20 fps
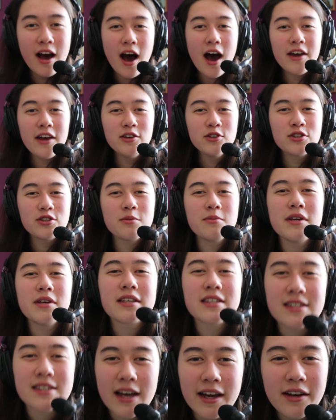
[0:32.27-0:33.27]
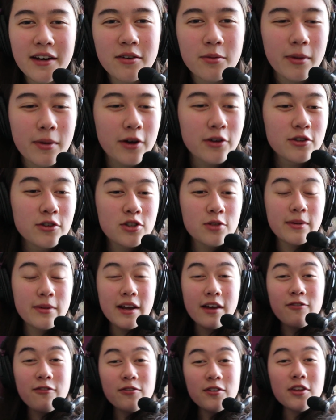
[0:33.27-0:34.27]
I used to be excited about YouTube, and
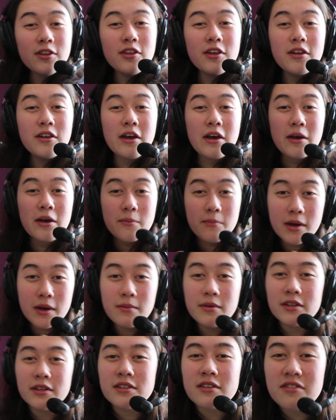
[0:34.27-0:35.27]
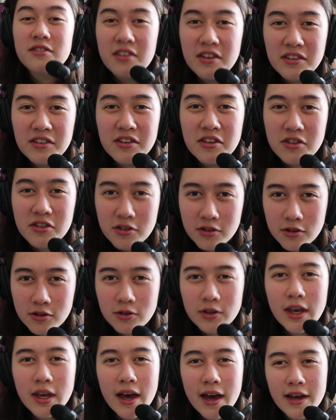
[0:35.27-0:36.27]
I feel that maybe it's a thing that you
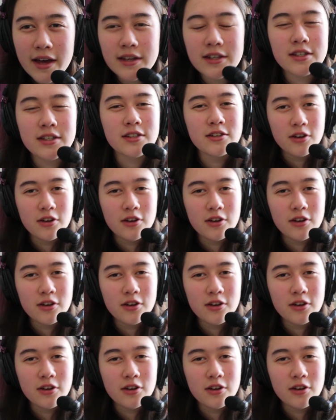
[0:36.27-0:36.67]
guys,